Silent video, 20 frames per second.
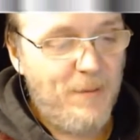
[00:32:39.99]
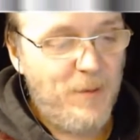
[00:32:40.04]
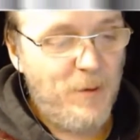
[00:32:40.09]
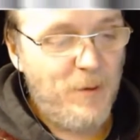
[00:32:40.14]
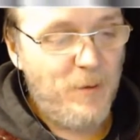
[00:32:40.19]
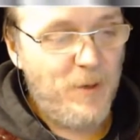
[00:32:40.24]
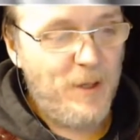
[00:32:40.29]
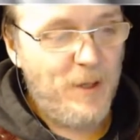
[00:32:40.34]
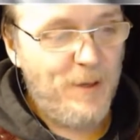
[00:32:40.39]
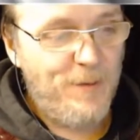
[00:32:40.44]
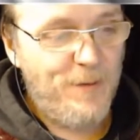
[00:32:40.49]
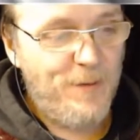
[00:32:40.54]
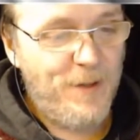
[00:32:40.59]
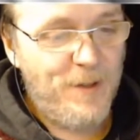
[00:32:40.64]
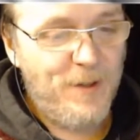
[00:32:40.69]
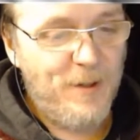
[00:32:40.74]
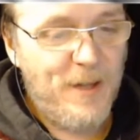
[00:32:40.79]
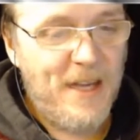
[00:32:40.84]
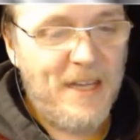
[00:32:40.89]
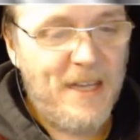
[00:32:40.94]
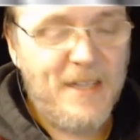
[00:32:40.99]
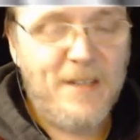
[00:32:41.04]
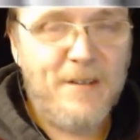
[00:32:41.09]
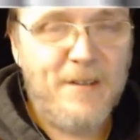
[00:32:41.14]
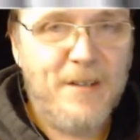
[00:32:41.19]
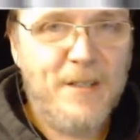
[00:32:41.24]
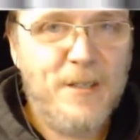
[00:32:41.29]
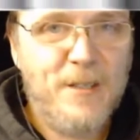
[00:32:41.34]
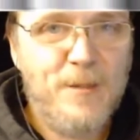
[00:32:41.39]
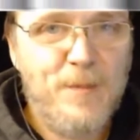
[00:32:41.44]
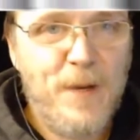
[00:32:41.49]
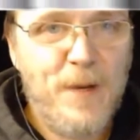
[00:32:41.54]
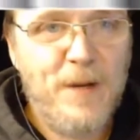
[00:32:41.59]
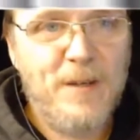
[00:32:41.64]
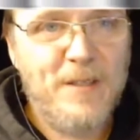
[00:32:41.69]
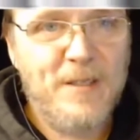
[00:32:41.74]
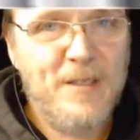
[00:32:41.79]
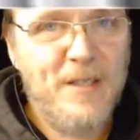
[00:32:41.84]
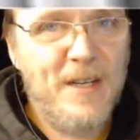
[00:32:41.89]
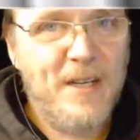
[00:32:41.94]
You really feel like you're
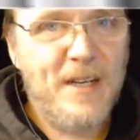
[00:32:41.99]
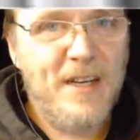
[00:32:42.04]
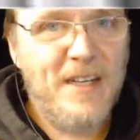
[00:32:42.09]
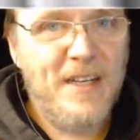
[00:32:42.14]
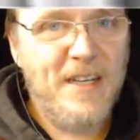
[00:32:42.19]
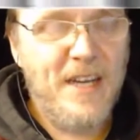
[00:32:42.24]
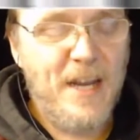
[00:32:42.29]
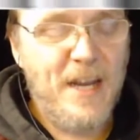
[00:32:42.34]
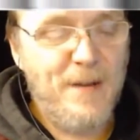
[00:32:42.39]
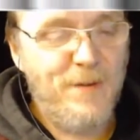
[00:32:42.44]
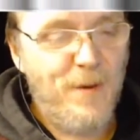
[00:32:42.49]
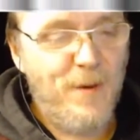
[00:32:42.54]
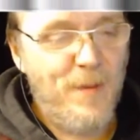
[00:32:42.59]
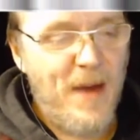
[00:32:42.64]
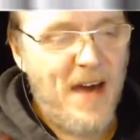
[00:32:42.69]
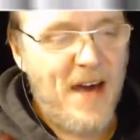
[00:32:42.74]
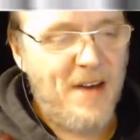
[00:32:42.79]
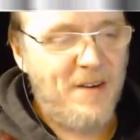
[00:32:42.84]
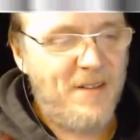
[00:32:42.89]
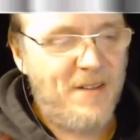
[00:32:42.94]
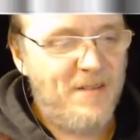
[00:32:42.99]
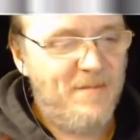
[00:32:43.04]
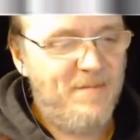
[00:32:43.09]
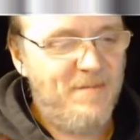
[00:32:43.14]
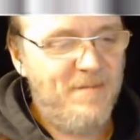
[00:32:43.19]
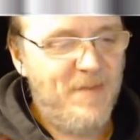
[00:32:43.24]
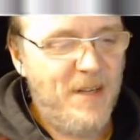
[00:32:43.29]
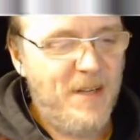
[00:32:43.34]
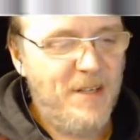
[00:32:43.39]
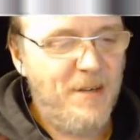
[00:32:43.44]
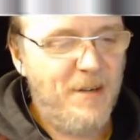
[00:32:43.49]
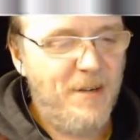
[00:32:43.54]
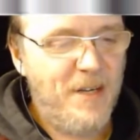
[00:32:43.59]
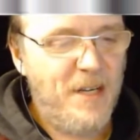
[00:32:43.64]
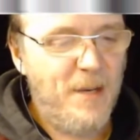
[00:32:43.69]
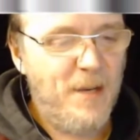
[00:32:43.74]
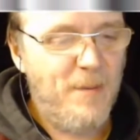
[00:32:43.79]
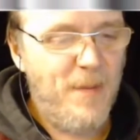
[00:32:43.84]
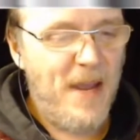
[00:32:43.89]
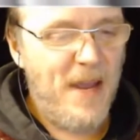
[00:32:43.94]
experiencing a naval battle, and you're in
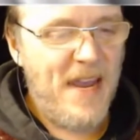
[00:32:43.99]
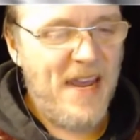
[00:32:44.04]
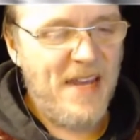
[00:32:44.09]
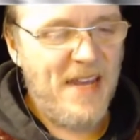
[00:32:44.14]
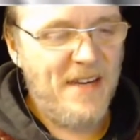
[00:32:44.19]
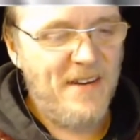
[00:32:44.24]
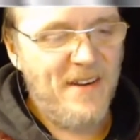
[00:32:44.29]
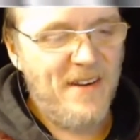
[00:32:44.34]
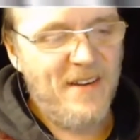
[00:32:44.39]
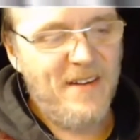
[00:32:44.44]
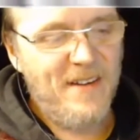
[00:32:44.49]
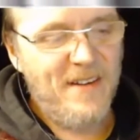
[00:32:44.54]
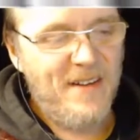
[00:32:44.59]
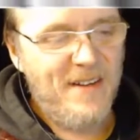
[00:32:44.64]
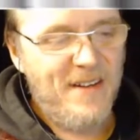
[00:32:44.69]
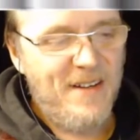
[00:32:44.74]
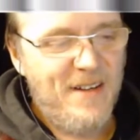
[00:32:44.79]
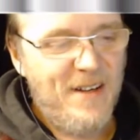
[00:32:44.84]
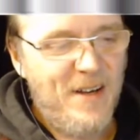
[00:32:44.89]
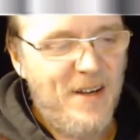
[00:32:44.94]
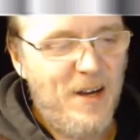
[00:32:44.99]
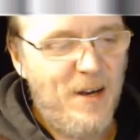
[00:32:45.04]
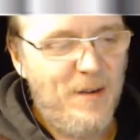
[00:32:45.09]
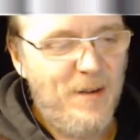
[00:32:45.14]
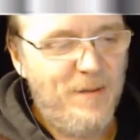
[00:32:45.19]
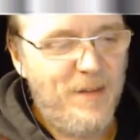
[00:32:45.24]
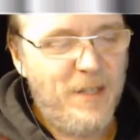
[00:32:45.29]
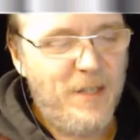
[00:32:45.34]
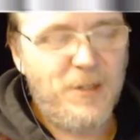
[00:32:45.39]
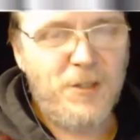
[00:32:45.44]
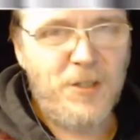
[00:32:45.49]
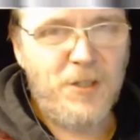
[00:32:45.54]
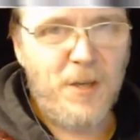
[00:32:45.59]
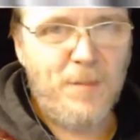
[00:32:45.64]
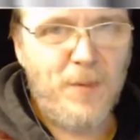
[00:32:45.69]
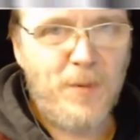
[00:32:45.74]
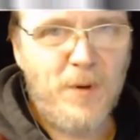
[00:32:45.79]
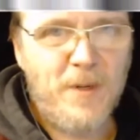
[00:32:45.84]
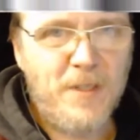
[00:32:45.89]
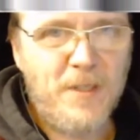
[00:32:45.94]
command of a
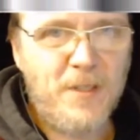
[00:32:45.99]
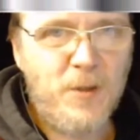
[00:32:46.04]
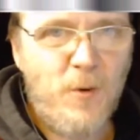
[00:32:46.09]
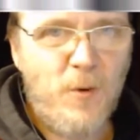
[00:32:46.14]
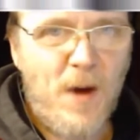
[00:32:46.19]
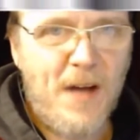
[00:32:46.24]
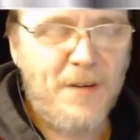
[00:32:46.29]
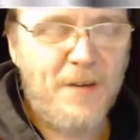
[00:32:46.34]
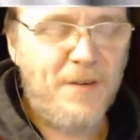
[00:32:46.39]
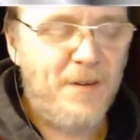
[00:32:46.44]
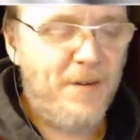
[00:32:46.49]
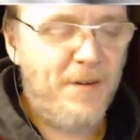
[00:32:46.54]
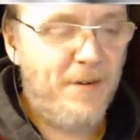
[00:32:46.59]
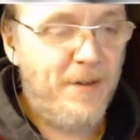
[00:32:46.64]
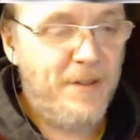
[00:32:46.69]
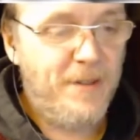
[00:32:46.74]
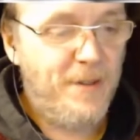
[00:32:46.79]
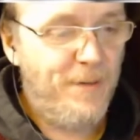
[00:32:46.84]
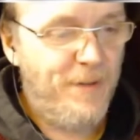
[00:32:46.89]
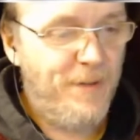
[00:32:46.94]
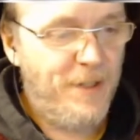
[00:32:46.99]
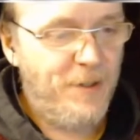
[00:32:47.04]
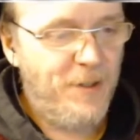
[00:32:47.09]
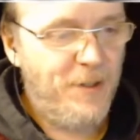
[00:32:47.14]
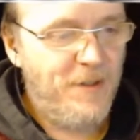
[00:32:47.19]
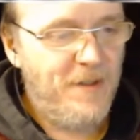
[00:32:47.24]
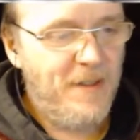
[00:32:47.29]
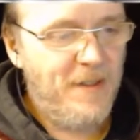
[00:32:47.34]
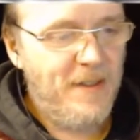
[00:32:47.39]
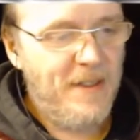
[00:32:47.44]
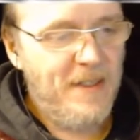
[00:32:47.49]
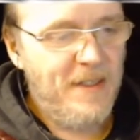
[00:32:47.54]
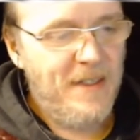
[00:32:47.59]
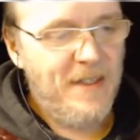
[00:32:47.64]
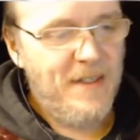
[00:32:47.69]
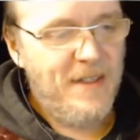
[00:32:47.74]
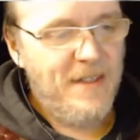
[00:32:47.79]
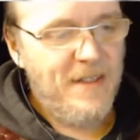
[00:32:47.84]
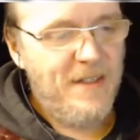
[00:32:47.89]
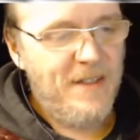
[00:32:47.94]
ship or a squadron or a division
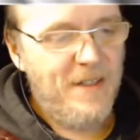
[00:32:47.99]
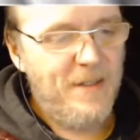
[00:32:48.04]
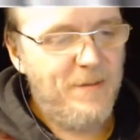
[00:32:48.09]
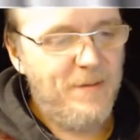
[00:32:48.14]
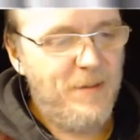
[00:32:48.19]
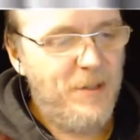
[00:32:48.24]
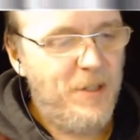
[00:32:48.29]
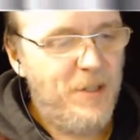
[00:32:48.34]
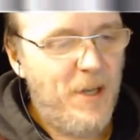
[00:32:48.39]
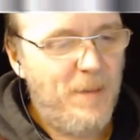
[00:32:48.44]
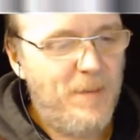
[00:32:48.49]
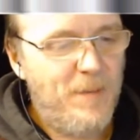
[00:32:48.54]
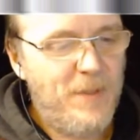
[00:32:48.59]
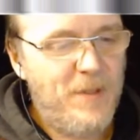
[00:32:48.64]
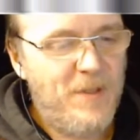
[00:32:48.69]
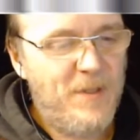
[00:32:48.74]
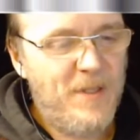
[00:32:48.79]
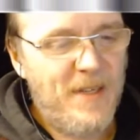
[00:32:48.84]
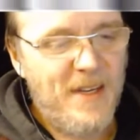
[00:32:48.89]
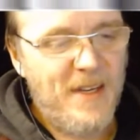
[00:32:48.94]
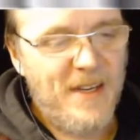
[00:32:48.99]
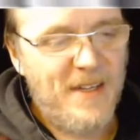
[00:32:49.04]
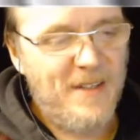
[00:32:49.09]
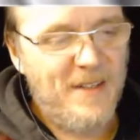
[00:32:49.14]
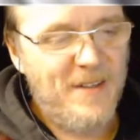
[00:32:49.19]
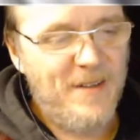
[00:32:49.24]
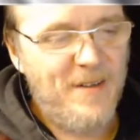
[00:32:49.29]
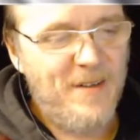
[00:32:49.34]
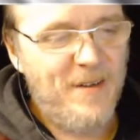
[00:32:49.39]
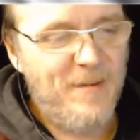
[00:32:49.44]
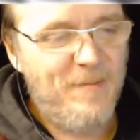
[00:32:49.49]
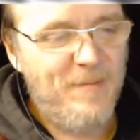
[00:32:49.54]
of ships, and